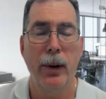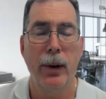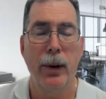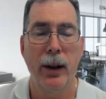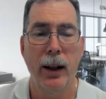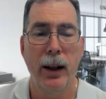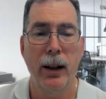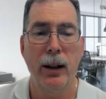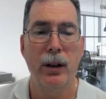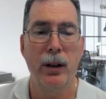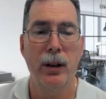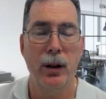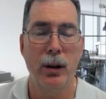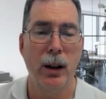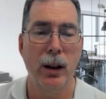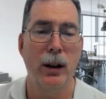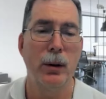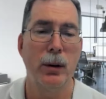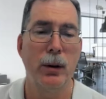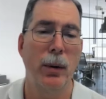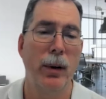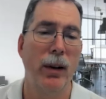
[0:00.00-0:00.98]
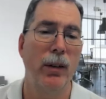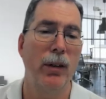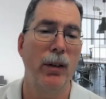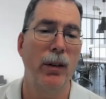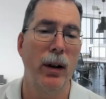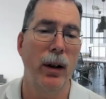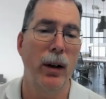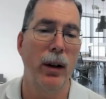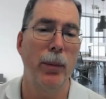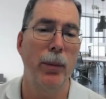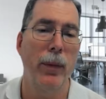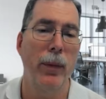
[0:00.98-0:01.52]
then is transmitted
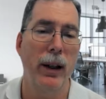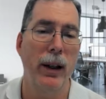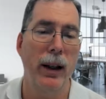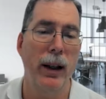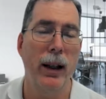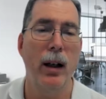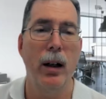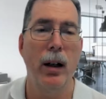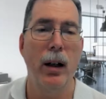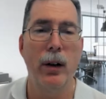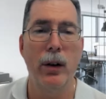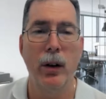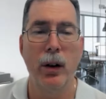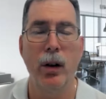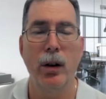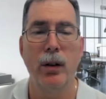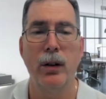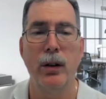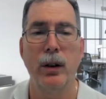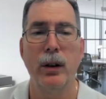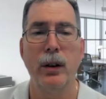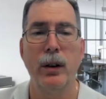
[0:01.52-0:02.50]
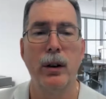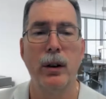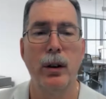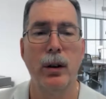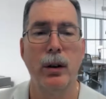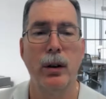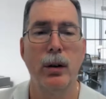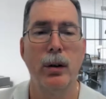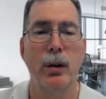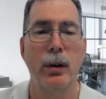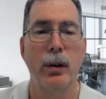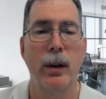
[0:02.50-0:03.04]
from the 800 over
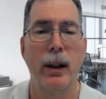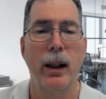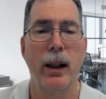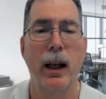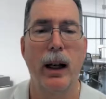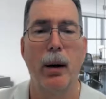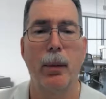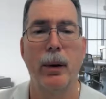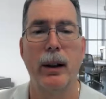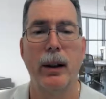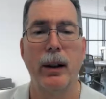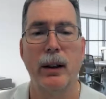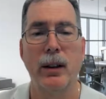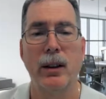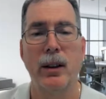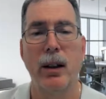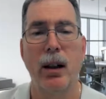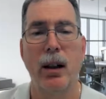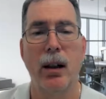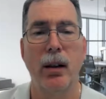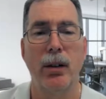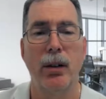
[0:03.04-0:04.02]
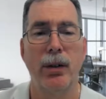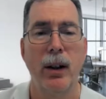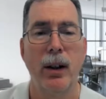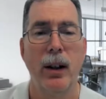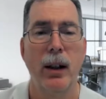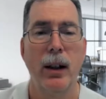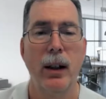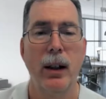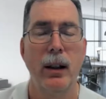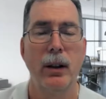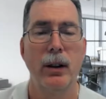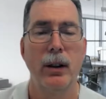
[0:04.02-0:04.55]
to the camera itself.
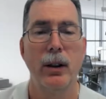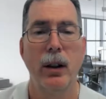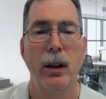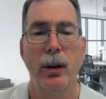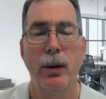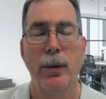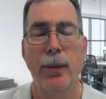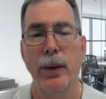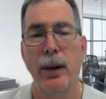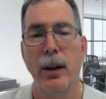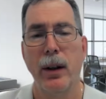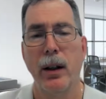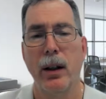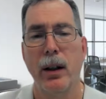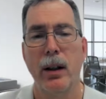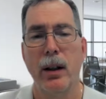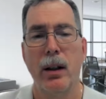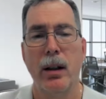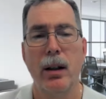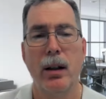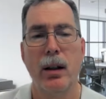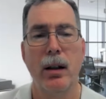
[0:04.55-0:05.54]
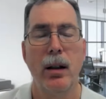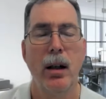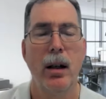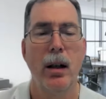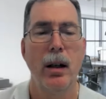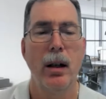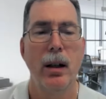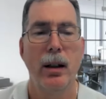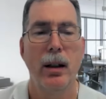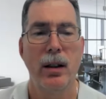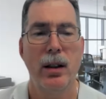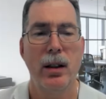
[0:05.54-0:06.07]
So the
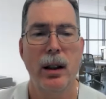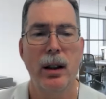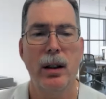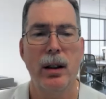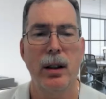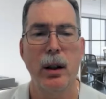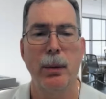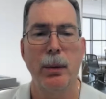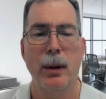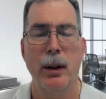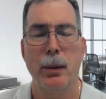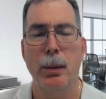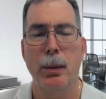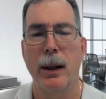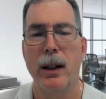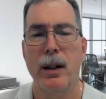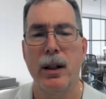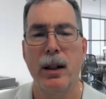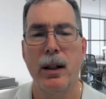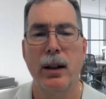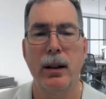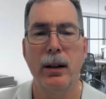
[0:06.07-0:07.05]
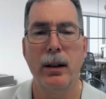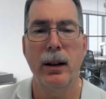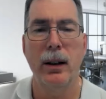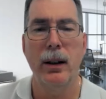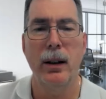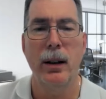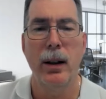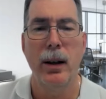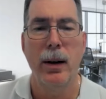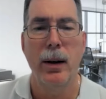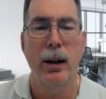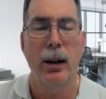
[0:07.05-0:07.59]
system is
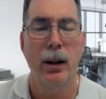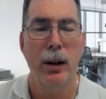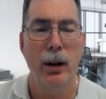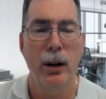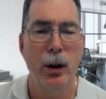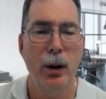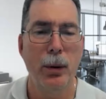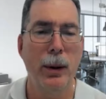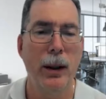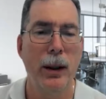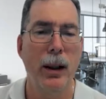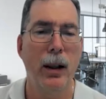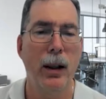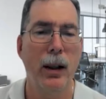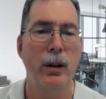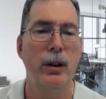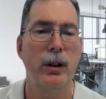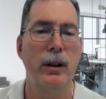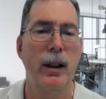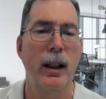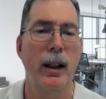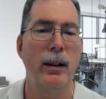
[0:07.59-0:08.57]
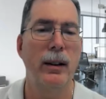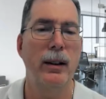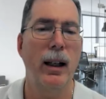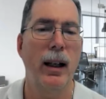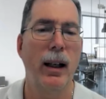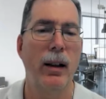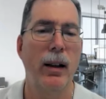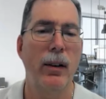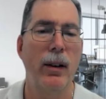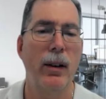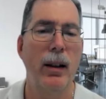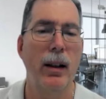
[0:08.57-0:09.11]
basically Lenubio sends
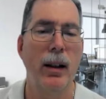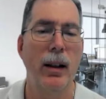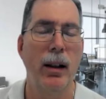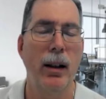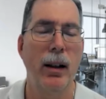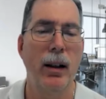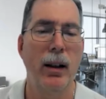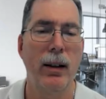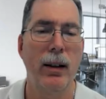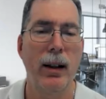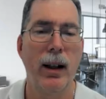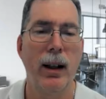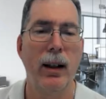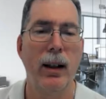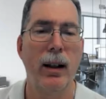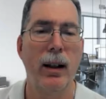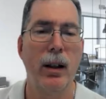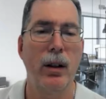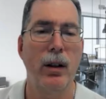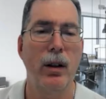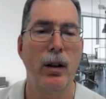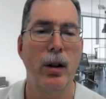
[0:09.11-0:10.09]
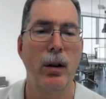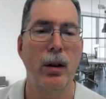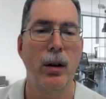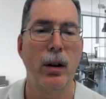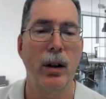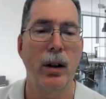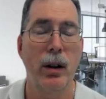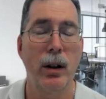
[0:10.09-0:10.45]
out the data to the